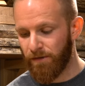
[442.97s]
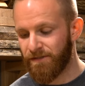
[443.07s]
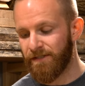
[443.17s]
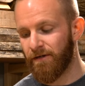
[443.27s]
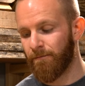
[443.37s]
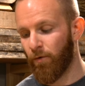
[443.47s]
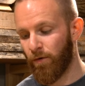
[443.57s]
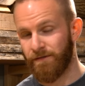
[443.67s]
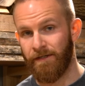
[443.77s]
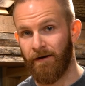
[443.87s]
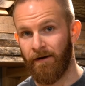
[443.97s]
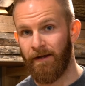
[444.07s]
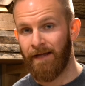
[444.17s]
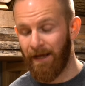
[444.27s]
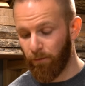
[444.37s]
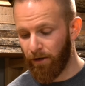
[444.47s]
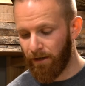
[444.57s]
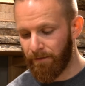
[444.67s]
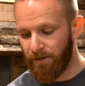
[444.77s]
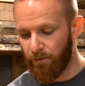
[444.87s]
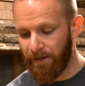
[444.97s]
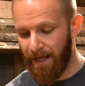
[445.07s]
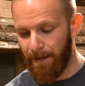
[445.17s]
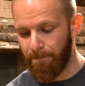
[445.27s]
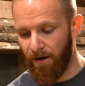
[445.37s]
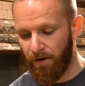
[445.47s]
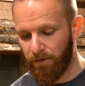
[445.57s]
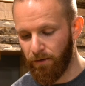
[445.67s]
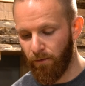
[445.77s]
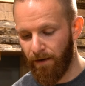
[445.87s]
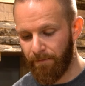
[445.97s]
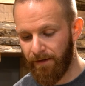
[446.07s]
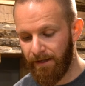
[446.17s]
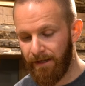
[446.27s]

cedar boards here, and we're going to be doing a mock glue up.